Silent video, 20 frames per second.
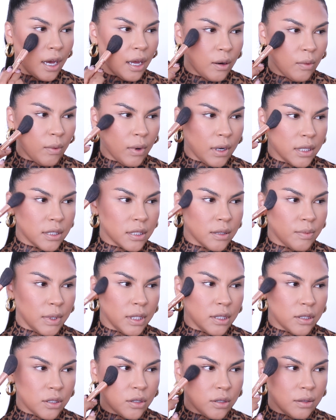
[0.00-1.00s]
I don't want it to be
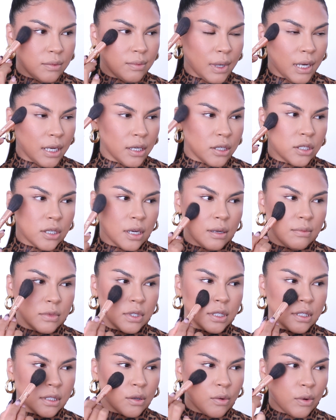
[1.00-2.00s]
too much. I'm
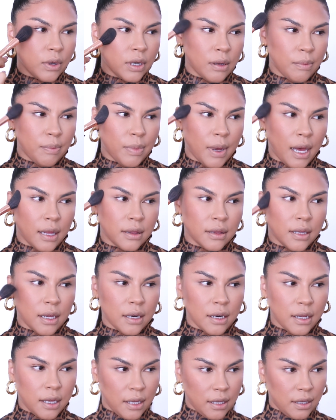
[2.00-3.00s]
just going to pat
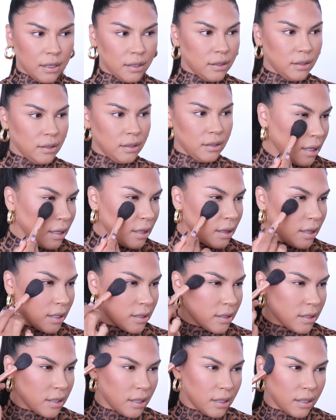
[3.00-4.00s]
that in. I think
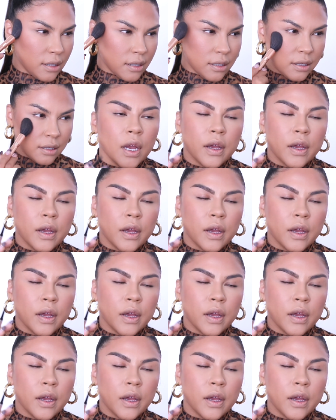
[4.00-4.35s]
that's good.